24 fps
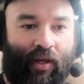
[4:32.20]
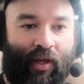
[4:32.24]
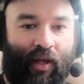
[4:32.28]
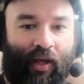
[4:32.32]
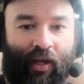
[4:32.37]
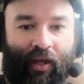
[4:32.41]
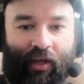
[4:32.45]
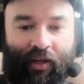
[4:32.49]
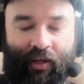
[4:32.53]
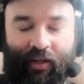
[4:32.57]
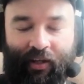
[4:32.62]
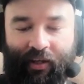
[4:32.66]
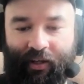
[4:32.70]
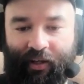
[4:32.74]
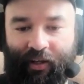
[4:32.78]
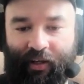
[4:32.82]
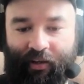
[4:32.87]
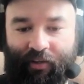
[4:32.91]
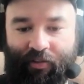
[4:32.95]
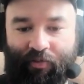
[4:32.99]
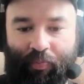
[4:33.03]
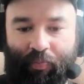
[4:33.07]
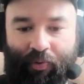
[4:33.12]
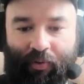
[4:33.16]
And hit
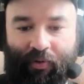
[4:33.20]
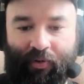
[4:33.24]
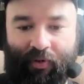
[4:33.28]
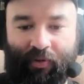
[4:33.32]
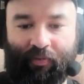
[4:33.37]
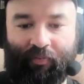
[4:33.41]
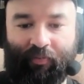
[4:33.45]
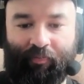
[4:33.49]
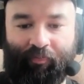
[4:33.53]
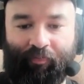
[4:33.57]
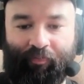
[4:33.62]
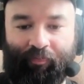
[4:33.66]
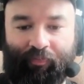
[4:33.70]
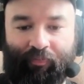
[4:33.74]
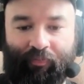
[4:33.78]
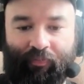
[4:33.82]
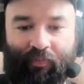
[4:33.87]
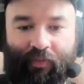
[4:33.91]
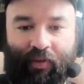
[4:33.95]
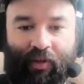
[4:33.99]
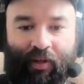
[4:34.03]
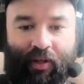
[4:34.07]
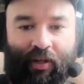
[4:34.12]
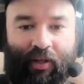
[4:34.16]
export
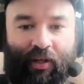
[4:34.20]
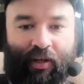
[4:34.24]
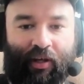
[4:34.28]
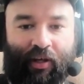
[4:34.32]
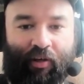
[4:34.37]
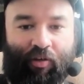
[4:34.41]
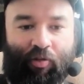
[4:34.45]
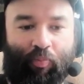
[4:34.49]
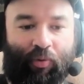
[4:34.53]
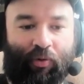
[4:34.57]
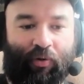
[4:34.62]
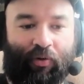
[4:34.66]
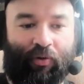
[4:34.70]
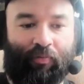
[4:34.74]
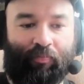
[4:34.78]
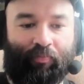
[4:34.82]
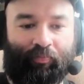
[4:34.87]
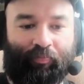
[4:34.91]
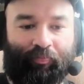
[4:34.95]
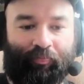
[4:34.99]
and export.